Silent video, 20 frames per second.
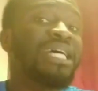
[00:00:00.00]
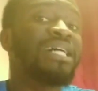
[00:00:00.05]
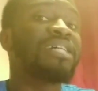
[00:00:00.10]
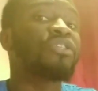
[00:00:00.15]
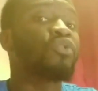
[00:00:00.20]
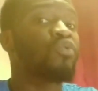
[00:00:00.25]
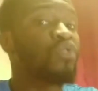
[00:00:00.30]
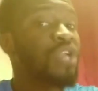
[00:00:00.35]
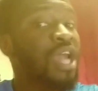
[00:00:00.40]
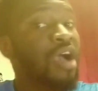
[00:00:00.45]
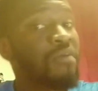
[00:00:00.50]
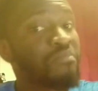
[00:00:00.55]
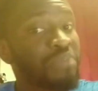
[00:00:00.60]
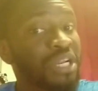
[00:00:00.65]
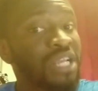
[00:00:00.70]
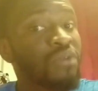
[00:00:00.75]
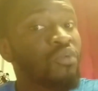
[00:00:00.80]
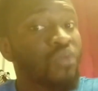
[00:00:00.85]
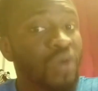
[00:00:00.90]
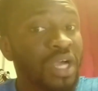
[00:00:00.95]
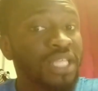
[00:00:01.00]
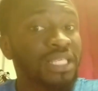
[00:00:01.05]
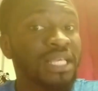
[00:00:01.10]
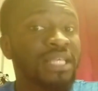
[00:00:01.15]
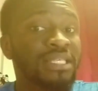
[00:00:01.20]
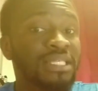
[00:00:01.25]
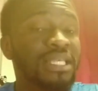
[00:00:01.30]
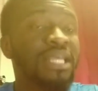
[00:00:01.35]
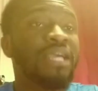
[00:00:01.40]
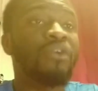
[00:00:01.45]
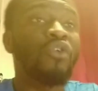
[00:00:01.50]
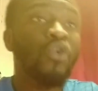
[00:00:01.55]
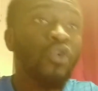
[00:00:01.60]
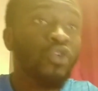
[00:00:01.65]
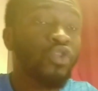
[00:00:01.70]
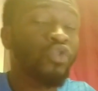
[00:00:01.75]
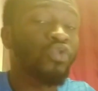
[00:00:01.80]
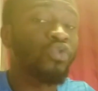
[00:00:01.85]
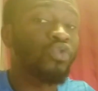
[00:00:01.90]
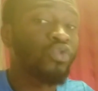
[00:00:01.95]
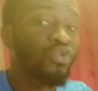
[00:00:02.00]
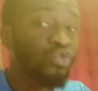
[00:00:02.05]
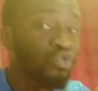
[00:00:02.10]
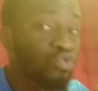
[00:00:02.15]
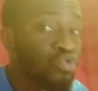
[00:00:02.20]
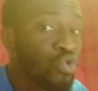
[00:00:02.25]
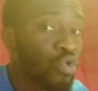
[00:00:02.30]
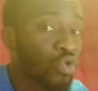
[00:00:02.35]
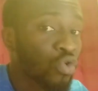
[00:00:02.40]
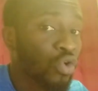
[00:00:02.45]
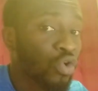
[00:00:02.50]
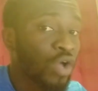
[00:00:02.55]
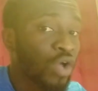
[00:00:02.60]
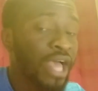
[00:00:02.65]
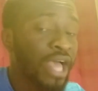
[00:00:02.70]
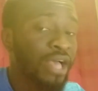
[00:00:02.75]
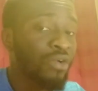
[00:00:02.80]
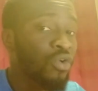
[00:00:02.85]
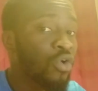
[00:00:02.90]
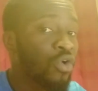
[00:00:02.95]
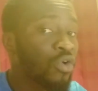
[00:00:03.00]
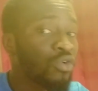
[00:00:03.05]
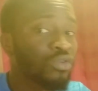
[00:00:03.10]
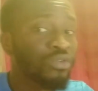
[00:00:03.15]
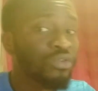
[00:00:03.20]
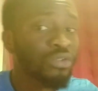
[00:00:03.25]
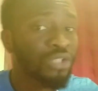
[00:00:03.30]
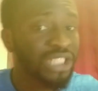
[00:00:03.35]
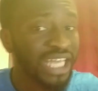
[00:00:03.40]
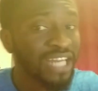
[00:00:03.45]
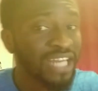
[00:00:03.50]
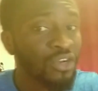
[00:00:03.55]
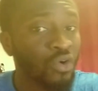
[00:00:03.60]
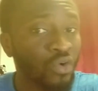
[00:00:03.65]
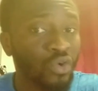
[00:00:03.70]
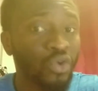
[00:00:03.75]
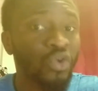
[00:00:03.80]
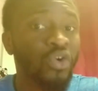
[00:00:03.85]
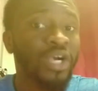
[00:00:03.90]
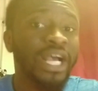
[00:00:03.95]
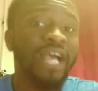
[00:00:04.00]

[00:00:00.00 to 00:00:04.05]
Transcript: else will now bring words and say, go to 2 o'clock, go 10 o'clock